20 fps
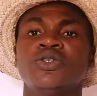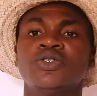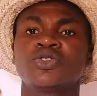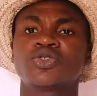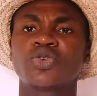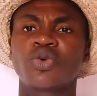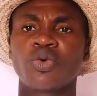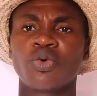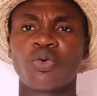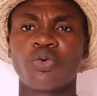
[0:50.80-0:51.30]

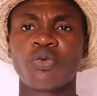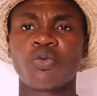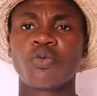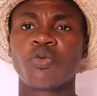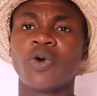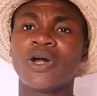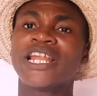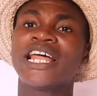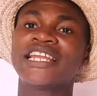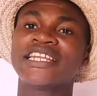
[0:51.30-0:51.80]
So
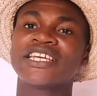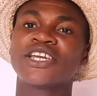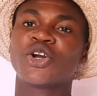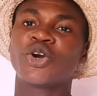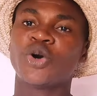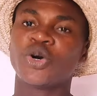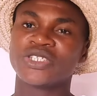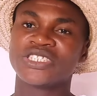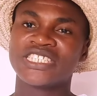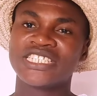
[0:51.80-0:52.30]
what are the
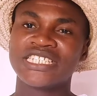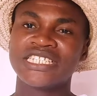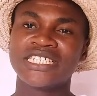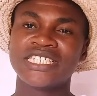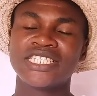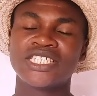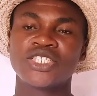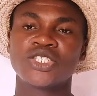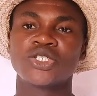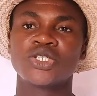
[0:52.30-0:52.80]

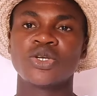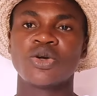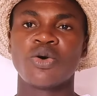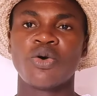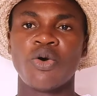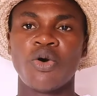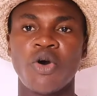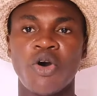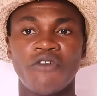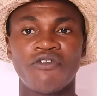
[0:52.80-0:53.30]
causes
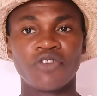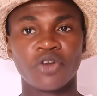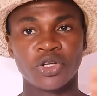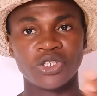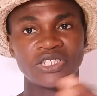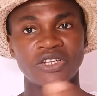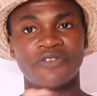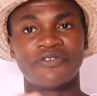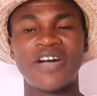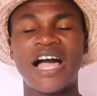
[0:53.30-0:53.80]
of
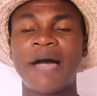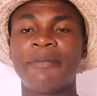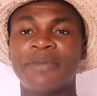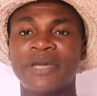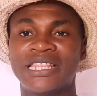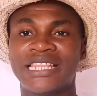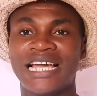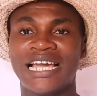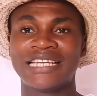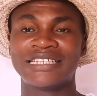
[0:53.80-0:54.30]
loss of
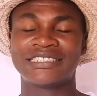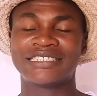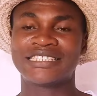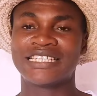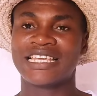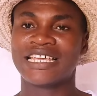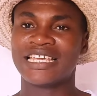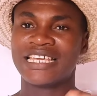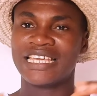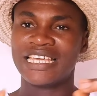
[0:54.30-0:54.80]

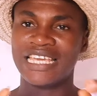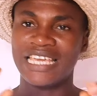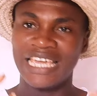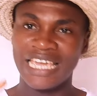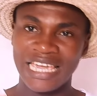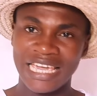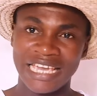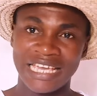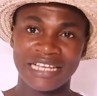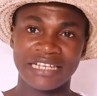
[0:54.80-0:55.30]
appetite
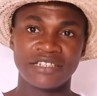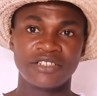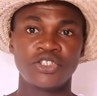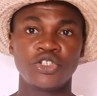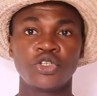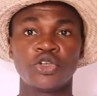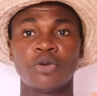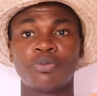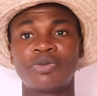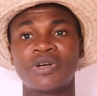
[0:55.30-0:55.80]
in
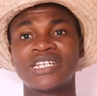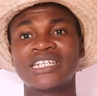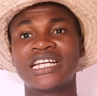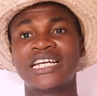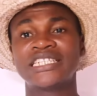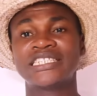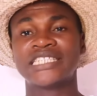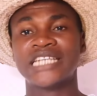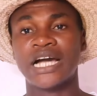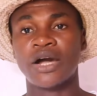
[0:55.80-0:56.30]
your
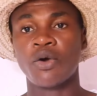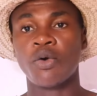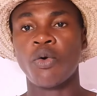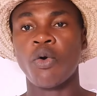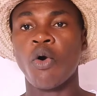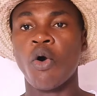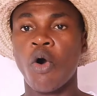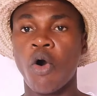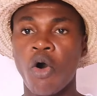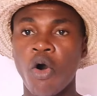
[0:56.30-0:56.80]
pregnant
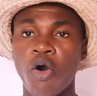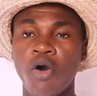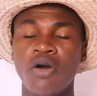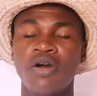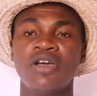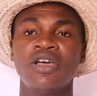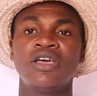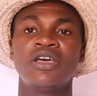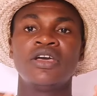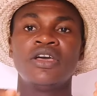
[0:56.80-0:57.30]
sow
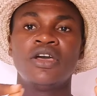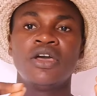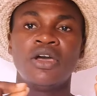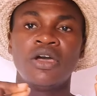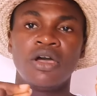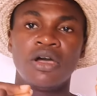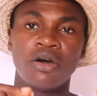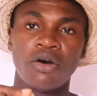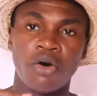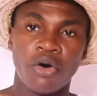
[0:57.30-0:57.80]
or
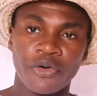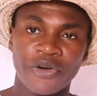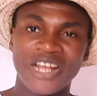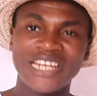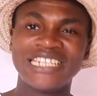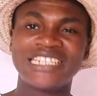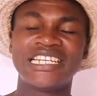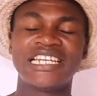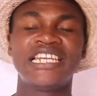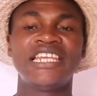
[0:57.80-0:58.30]

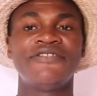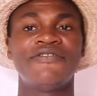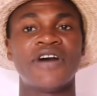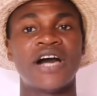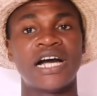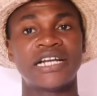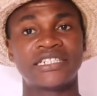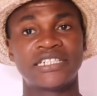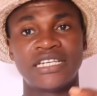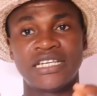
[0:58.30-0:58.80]
already
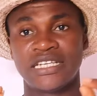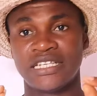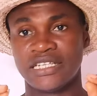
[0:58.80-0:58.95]
delivered